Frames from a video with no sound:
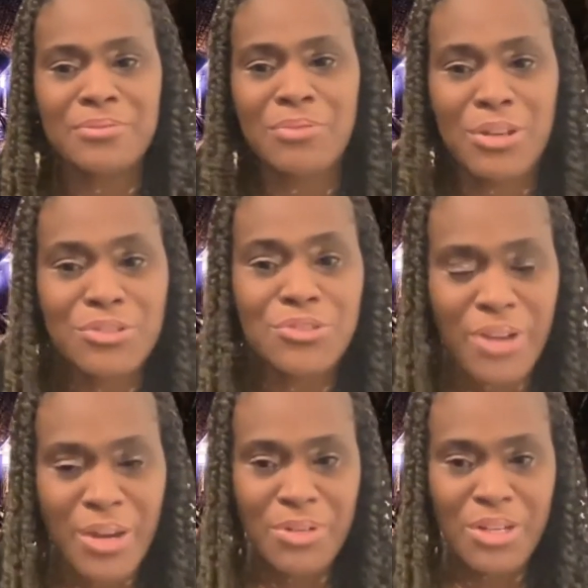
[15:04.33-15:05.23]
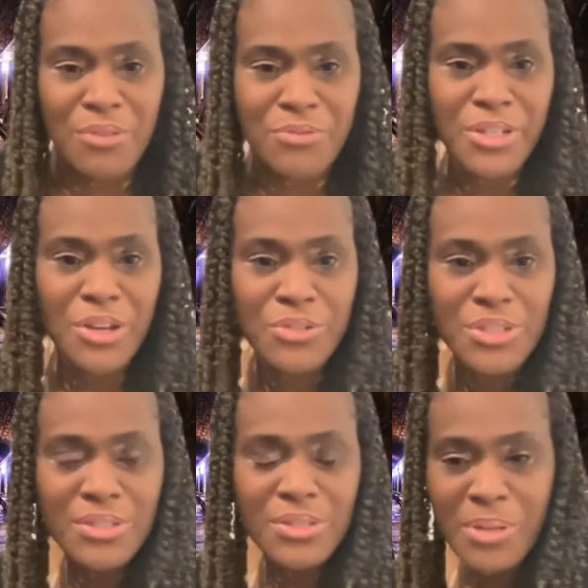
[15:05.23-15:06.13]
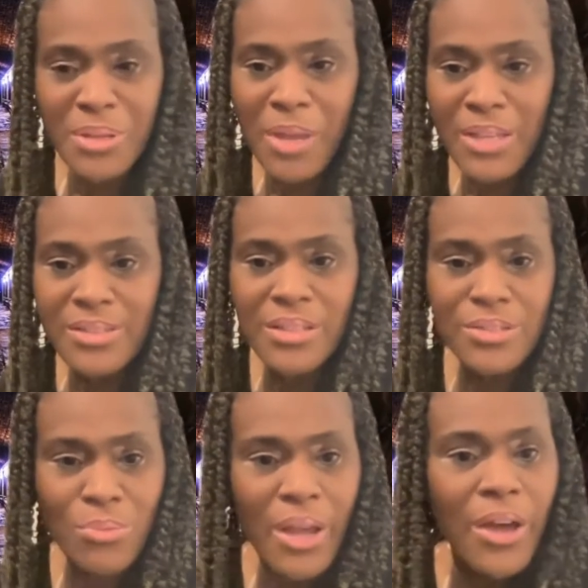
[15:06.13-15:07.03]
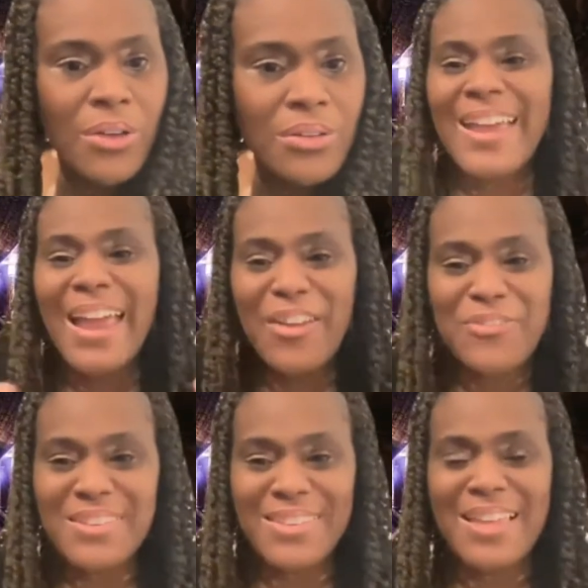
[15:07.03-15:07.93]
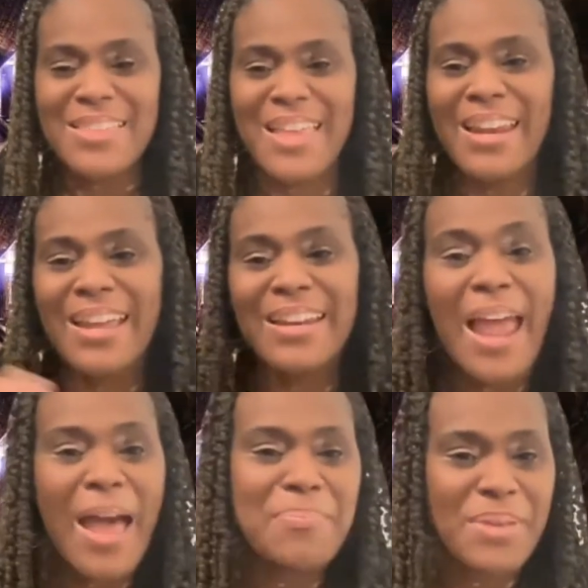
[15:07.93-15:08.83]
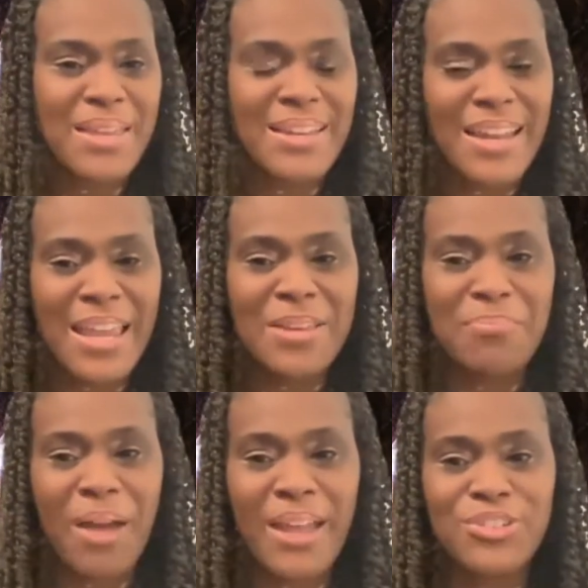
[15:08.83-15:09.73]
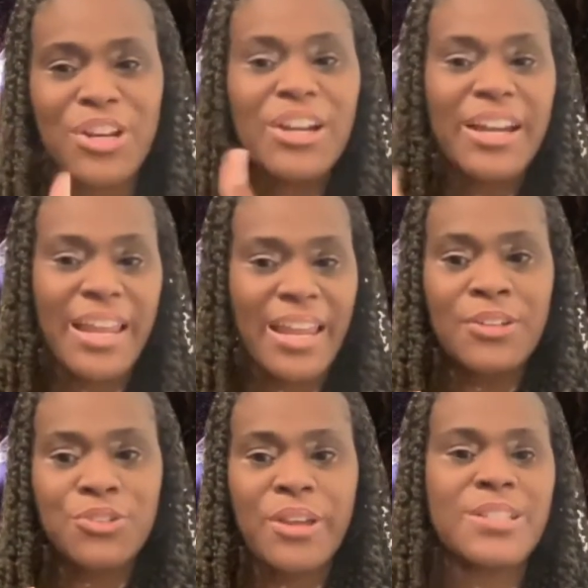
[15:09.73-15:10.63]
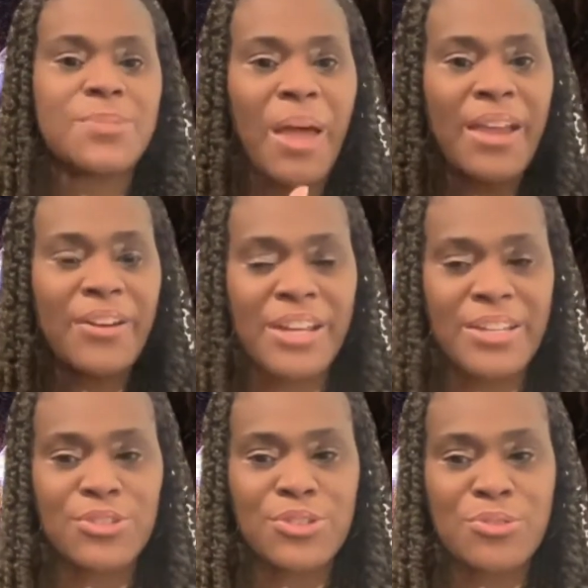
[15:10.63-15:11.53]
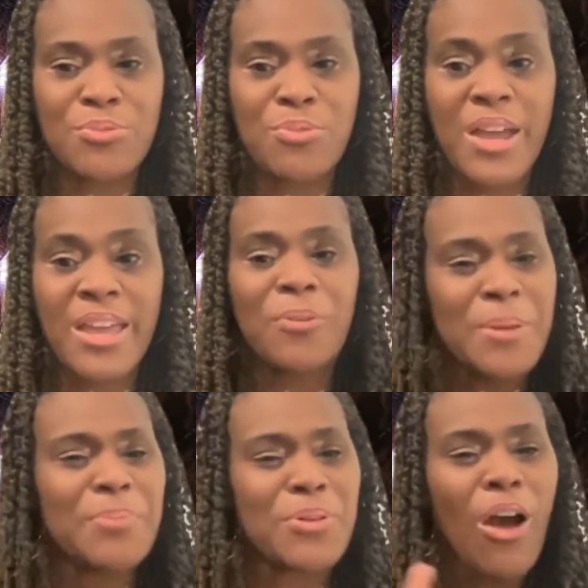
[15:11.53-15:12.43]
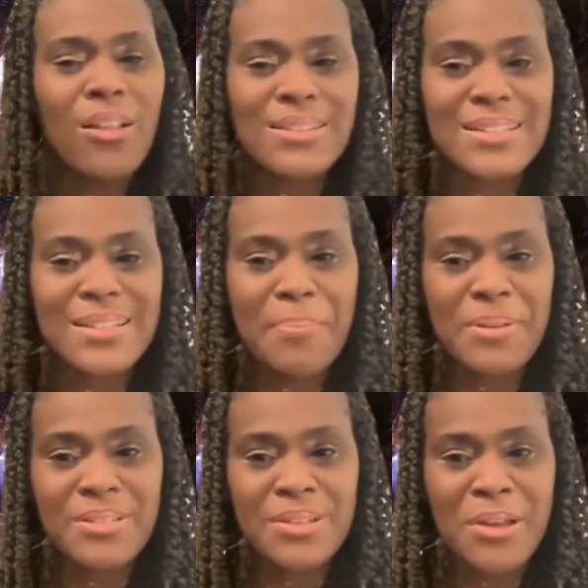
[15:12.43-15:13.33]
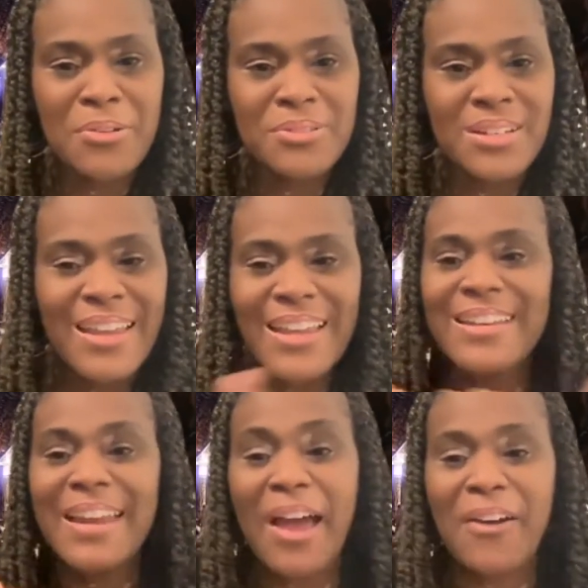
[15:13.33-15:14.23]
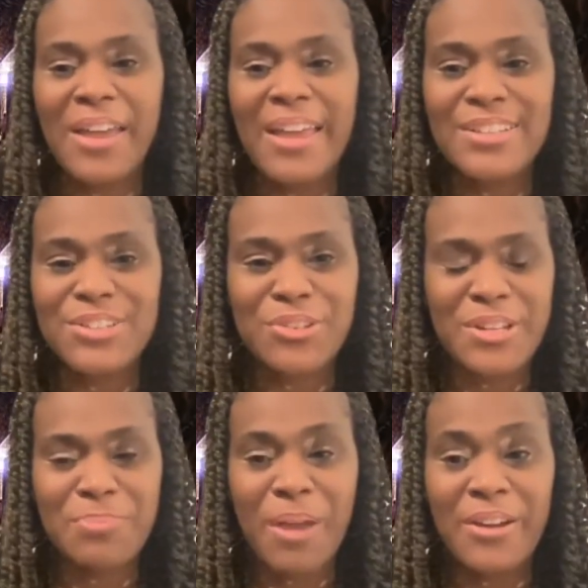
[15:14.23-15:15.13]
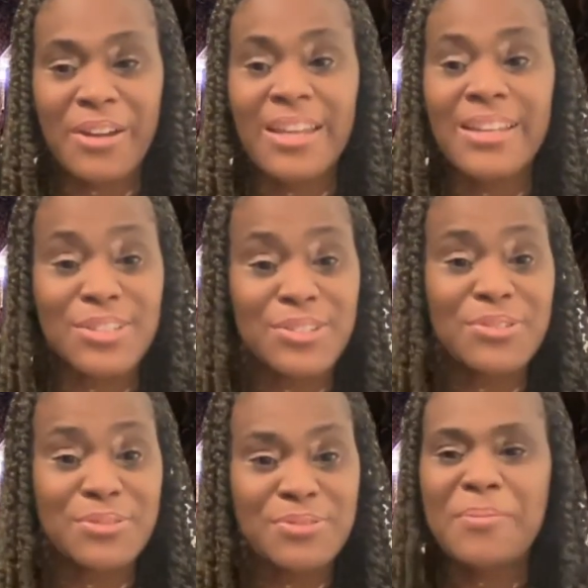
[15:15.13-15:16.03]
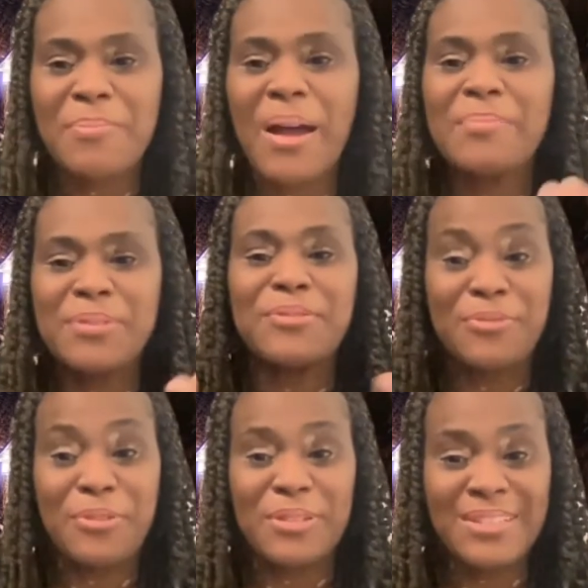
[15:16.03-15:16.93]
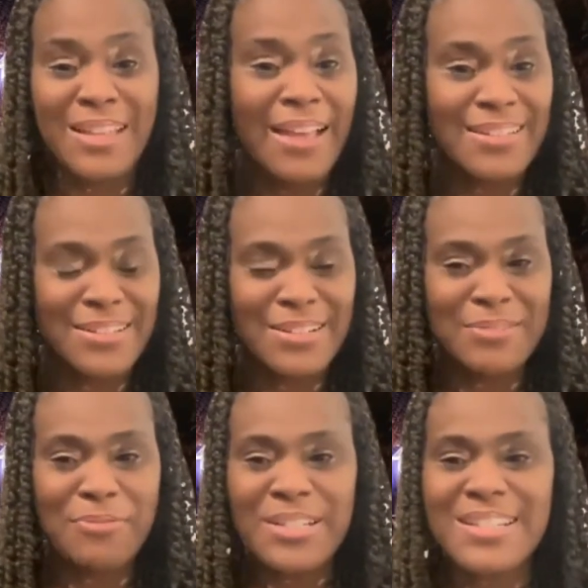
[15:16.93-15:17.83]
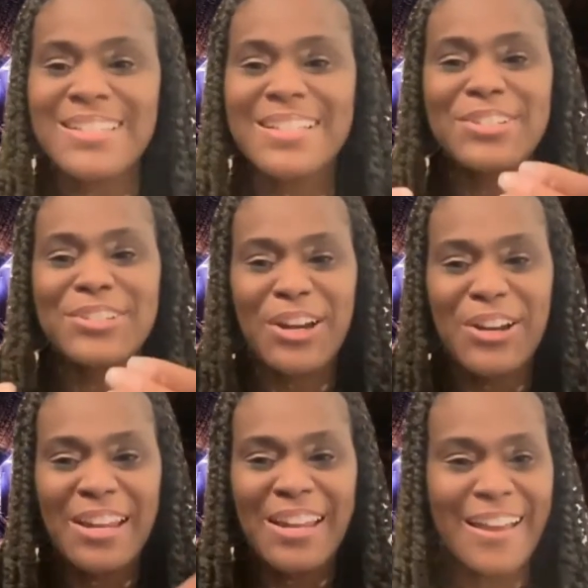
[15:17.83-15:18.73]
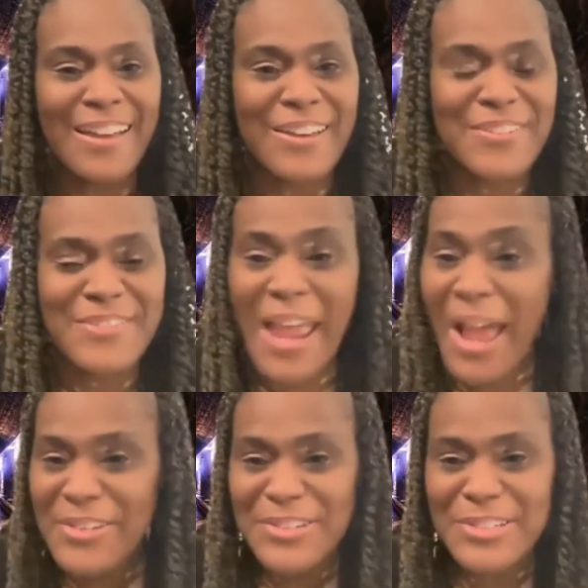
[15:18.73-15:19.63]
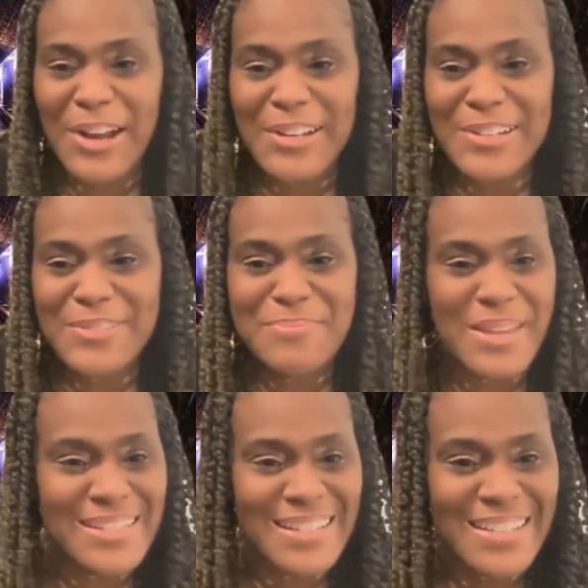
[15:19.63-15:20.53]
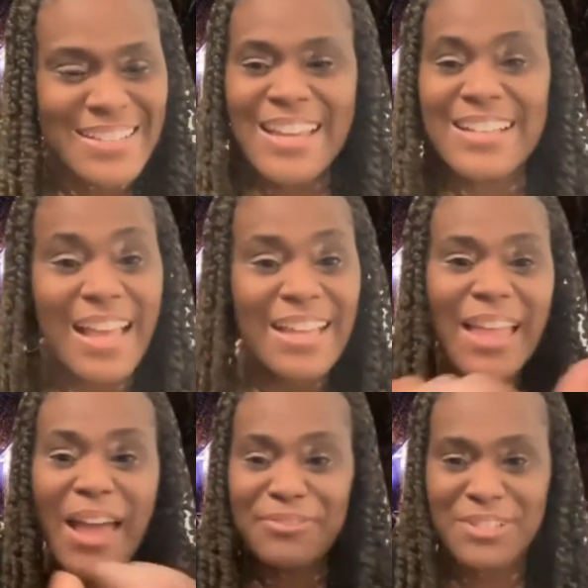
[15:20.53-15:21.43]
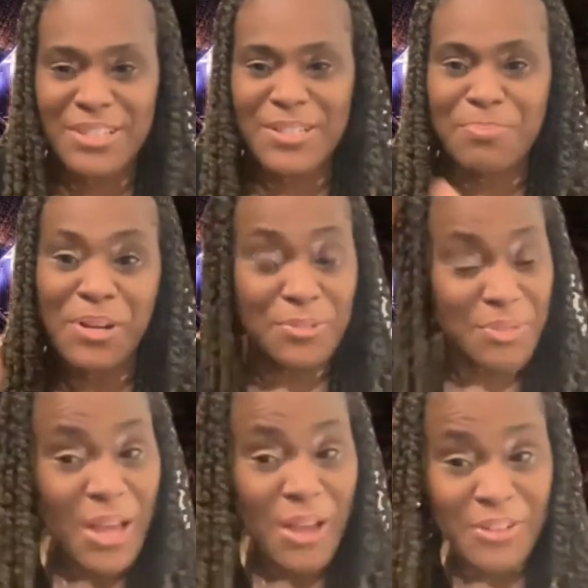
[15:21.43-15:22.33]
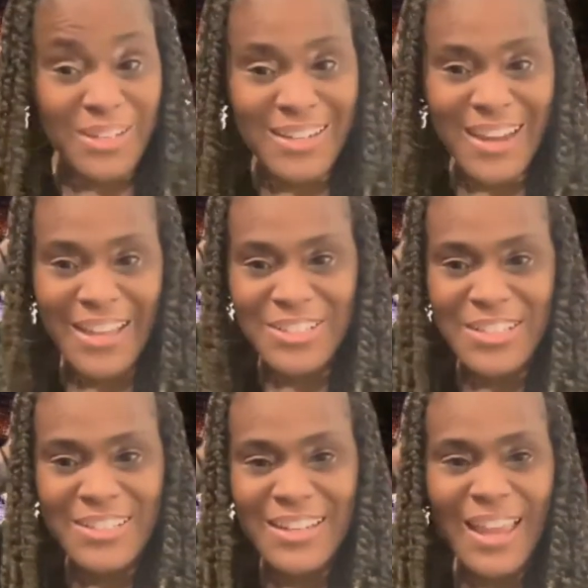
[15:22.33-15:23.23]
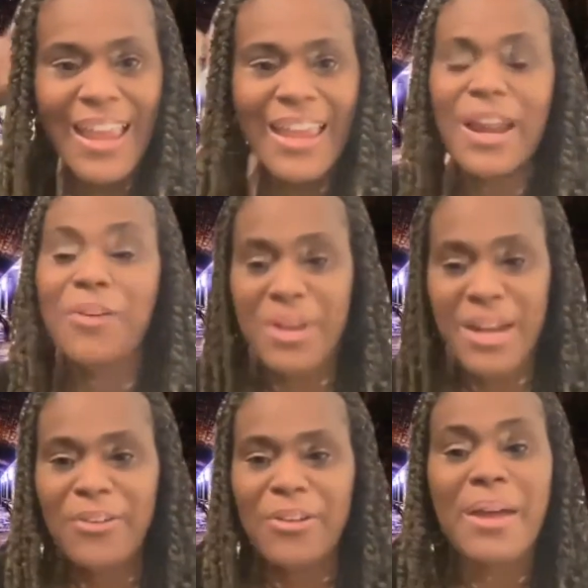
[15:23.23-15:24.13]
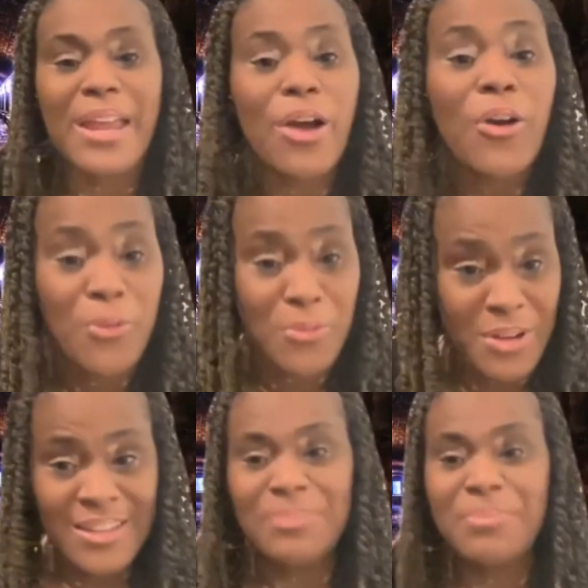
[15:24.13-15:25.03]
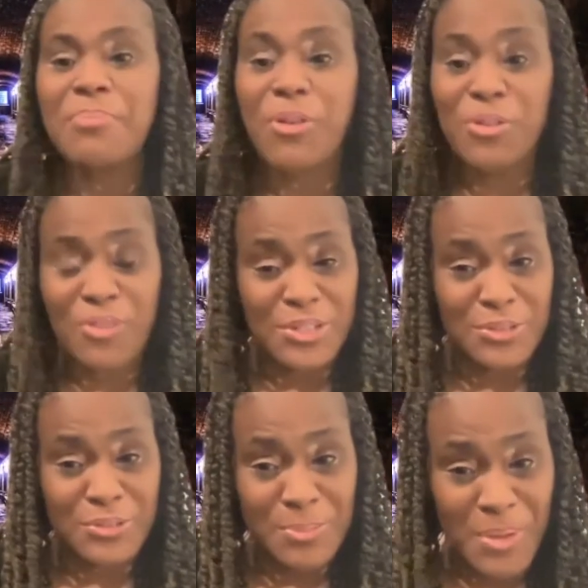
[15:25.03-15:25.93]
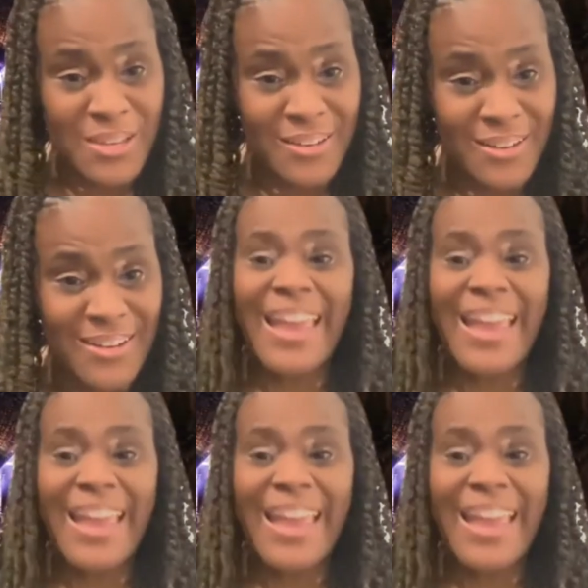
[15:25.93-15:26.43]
Why don't you train recovery coaches to be amazing as well? Everything that had happened in my journey transpired into what people call a stepping stone. It now has transpired into my beautiful disaster, which is this journey of now you start a new business. Because I left Springs Recovery Connection and I went out on my own to be a motivational speaker.